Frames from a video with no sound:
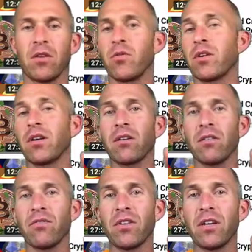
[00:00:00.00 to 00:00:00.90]
want to click on the
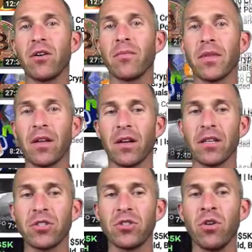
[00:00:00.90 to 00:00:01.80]
video, click
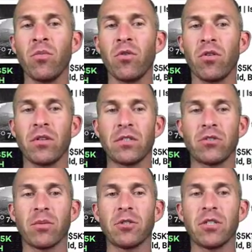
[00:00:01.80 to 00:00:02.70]
show more on the
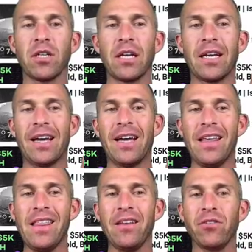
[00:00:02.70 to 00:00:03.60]
description,
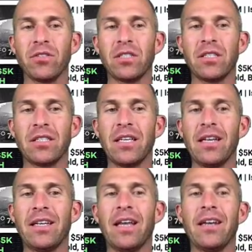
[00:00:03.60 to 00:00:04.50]
and then you'll see this get
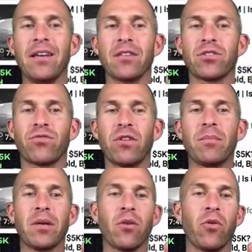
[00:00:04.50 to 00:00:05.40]
$10 free
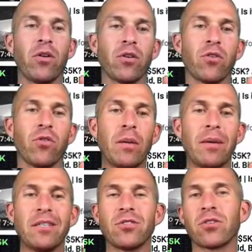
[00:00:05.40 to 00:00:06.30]
Bitcoin on
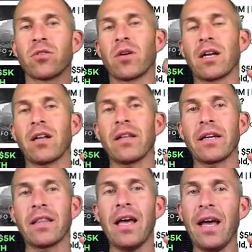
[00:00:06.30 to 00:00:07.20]
Coinbase. You're going to want to
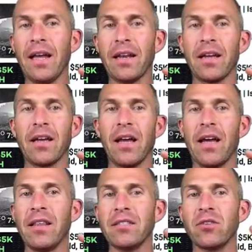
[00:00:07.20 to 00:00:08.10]
click that.
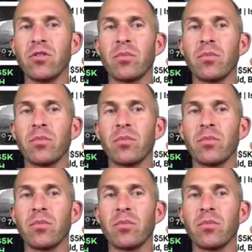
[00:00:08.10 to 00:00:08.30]
And that's going to